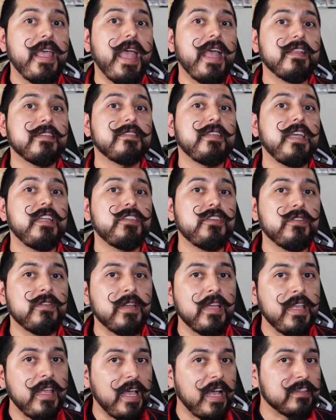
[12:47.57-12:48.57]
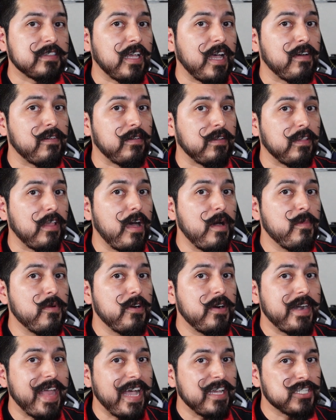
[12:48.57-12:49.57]
and stay tuned as I have a lot
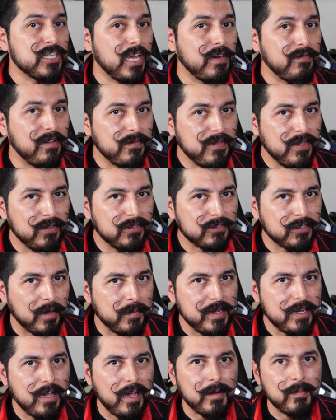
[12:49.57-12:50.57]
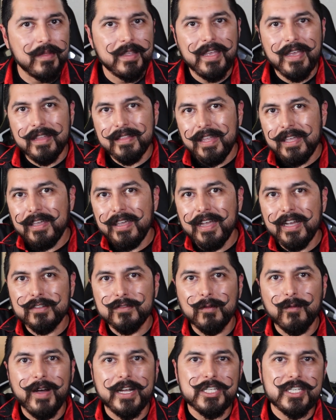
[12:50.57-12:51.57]
more dashcam reviews coming up. Thank you guys
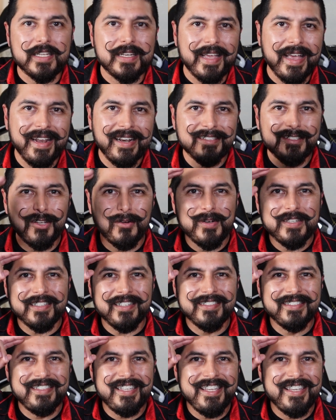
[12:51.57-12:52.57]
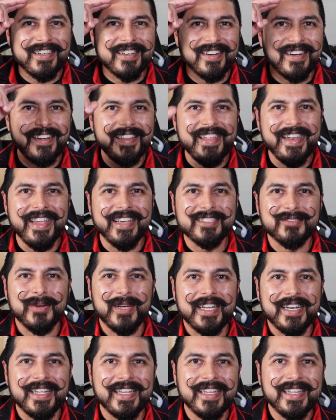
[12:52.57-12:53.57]
for watching, and as always, I'll see you on the next one.